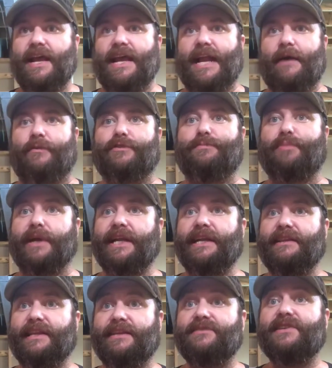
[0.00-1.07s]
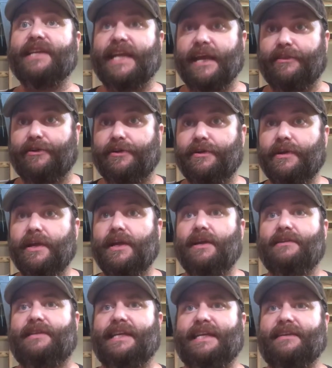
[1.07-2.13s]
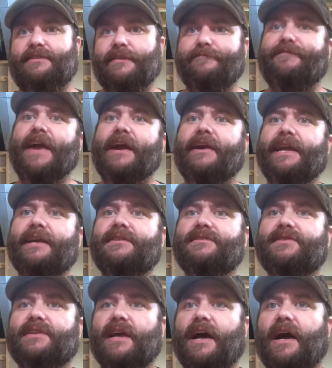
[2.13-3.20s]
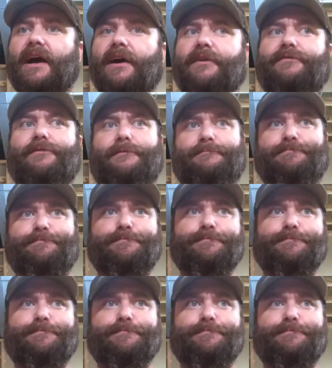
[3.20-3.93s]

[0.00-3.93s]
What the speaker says: And I was breeding these together to get some variants of